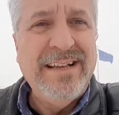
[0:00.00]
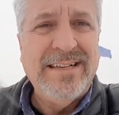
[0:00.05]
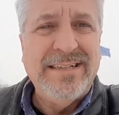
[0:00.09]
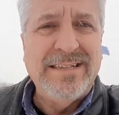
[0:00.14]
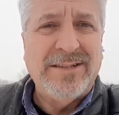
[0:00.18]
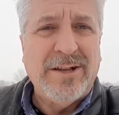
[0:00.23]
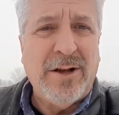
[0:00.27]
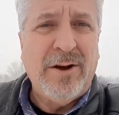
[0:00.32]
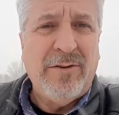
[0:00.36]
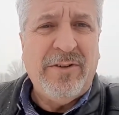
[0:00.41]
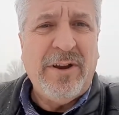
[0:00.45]

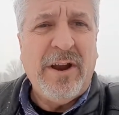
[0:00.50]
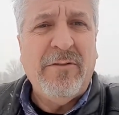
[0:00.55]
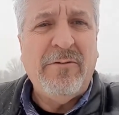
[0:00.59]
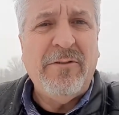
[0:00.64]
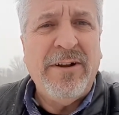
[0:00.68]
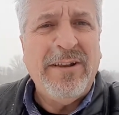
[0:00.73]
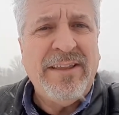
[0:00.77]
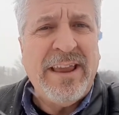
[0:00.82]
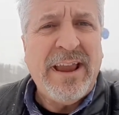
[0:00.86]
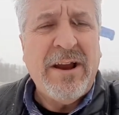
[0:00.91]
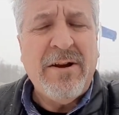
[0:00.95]
So if you're
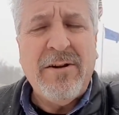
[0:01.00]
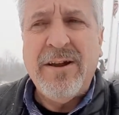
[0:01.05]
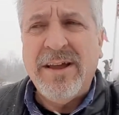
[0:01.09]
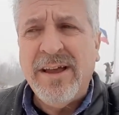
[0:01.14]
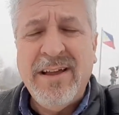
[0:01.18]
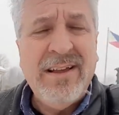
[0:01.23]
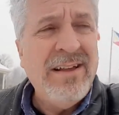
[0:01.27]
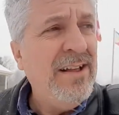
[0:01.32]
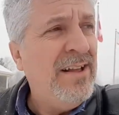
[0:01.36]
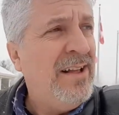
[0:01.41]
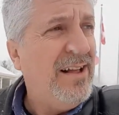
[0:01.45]
ever in the
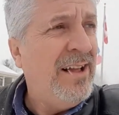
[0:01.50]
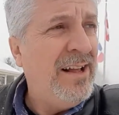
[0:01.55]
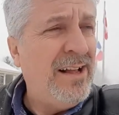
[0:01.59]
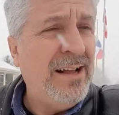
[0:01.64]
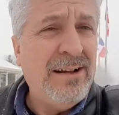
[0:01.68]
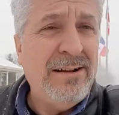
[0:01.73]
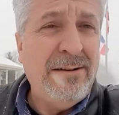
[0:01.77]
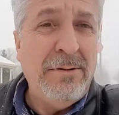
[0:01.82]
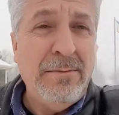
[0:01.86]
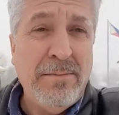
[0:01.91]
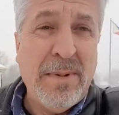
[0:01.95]
area,
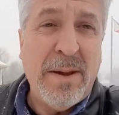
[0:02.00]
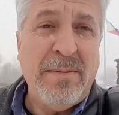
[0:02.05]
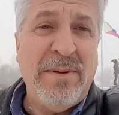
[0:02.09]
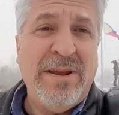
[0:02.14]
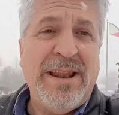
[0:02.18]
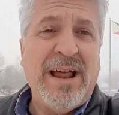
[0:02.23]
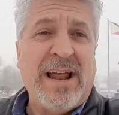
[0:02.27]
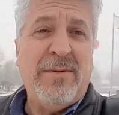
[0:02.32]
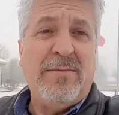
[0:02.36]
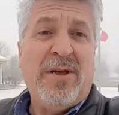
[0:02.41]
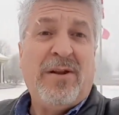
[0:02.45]
uh, maybe
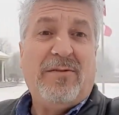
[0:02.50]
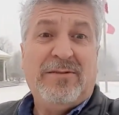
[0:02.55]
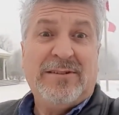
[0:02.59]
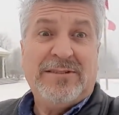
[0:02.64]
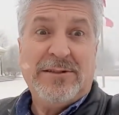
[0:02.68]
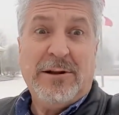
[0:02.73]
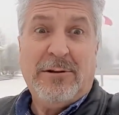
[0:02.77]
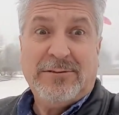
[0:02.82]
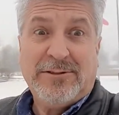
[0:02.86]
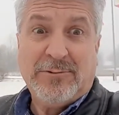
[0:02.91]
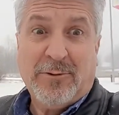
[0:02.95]
not in the middle of a
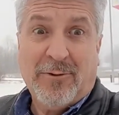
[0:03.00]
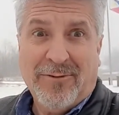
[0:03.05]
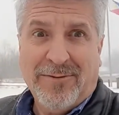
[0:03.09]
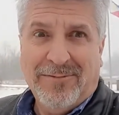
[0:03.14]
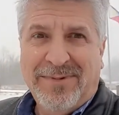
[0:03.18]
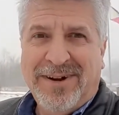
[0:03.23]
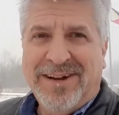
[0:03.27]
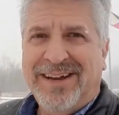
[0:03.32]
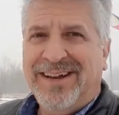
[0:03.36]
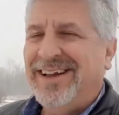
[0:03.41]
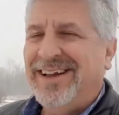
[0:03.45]
snowstorm,